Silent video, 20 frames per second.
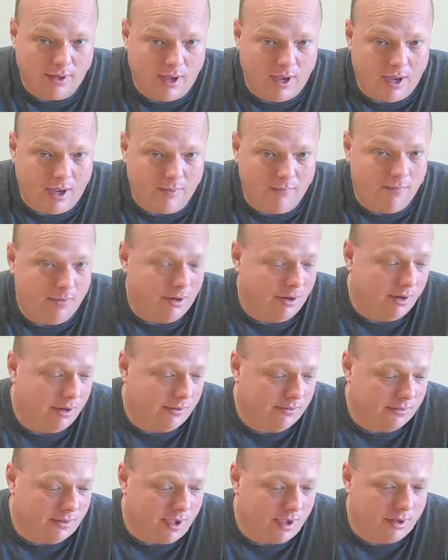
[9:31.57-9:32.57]
I'm very
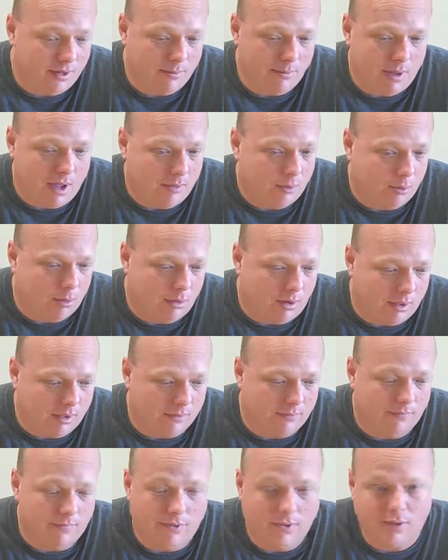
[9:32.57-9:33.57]
excited about the
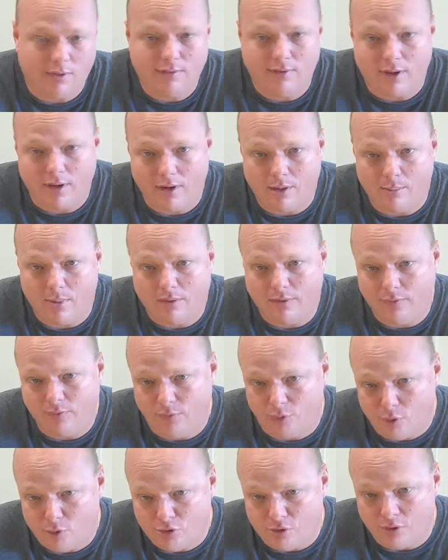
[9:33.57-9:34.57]
product. I'm very excited about the
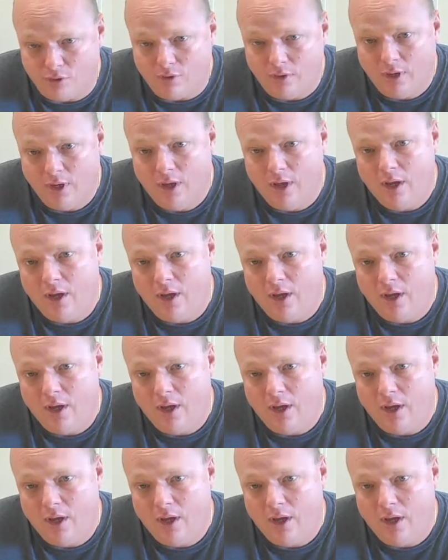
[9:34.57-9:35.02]
future